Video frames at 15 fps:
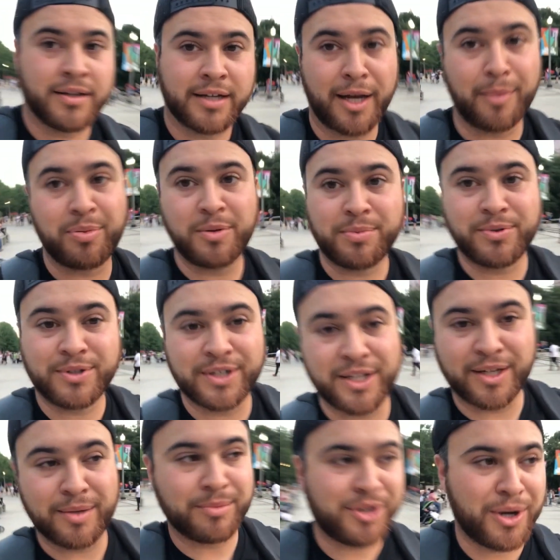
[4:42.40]
Got people
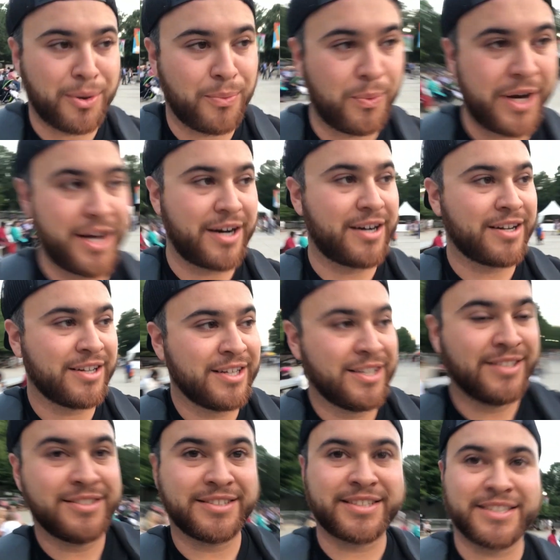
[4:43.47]
looking at me all weird
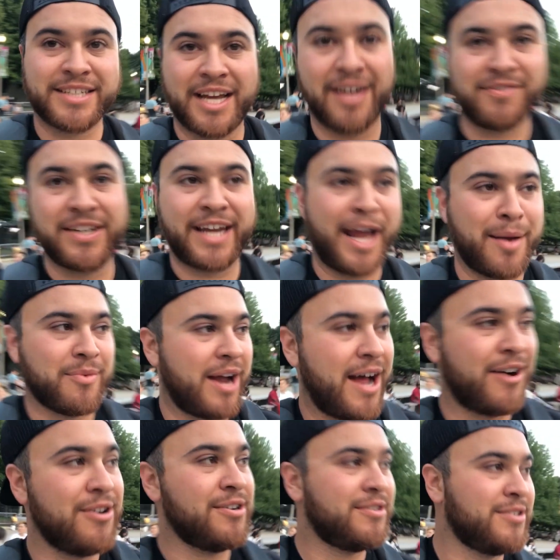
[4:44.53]
just because I have a camera
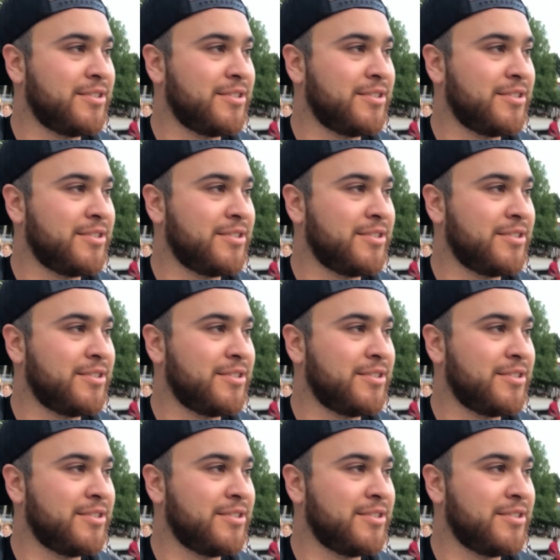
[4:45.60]
out.